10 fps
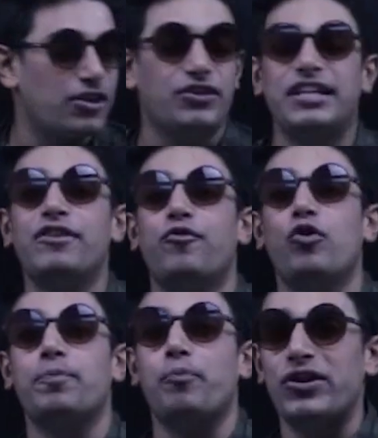
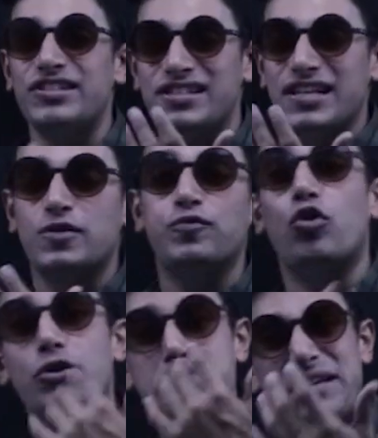
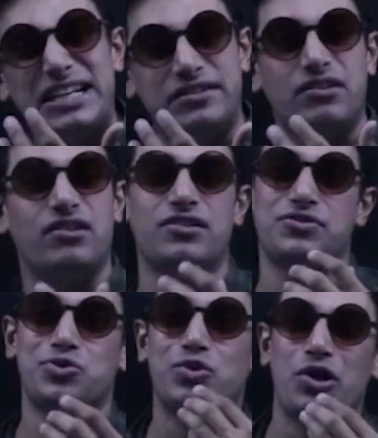34.64
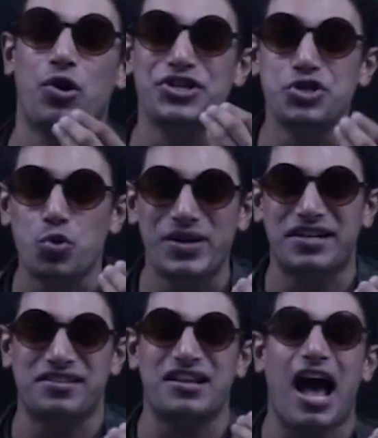meters. So the
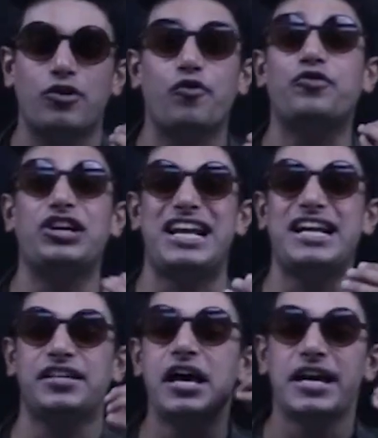units are of
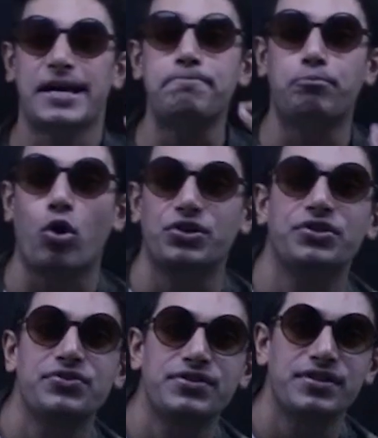great
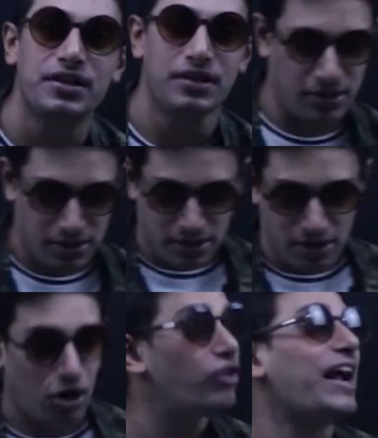importance.
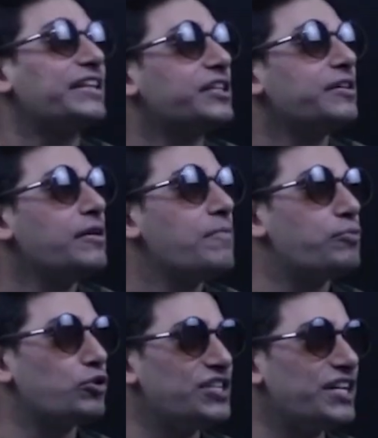All right,
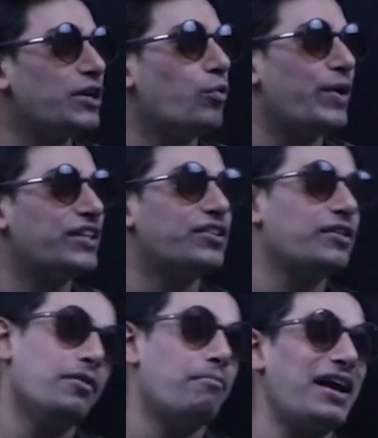proceeding
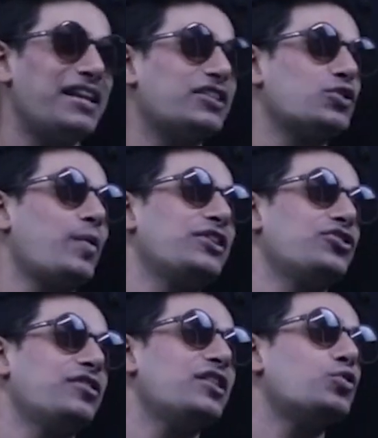with my next
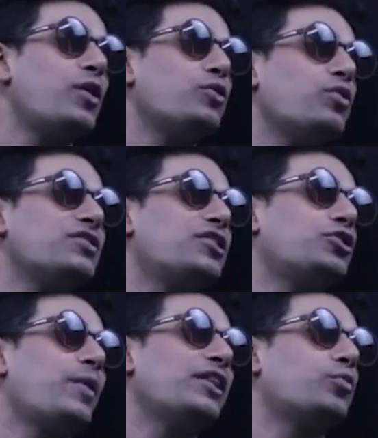question. This one was the
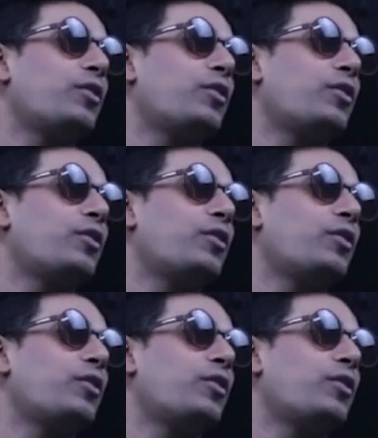12th